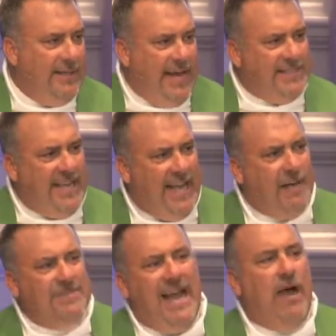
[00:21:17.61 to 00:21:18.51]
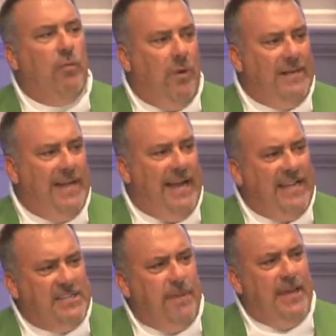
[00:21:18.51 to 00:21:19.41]
As he comes out one day and
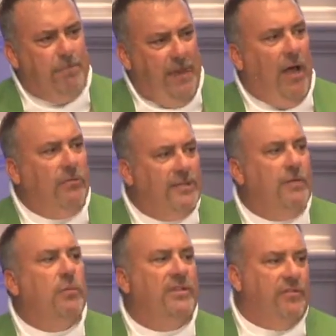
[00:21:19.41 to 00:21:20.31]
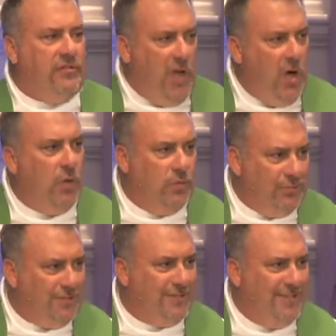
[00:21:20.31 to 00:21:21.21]
he's being pelted with
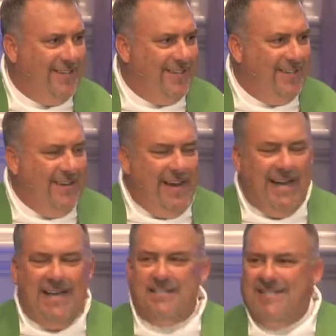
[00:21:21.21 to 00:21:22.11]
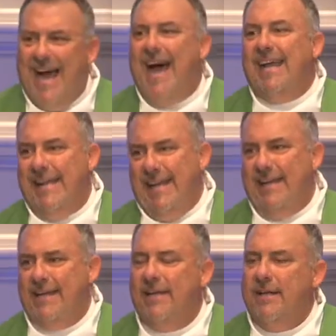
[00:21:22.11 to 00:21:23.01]
stones and he's
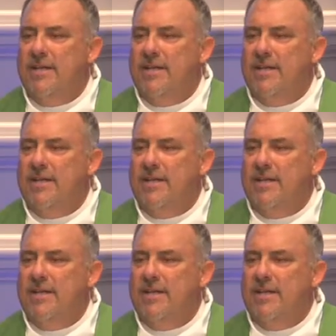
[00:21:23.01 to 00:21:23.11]
dying,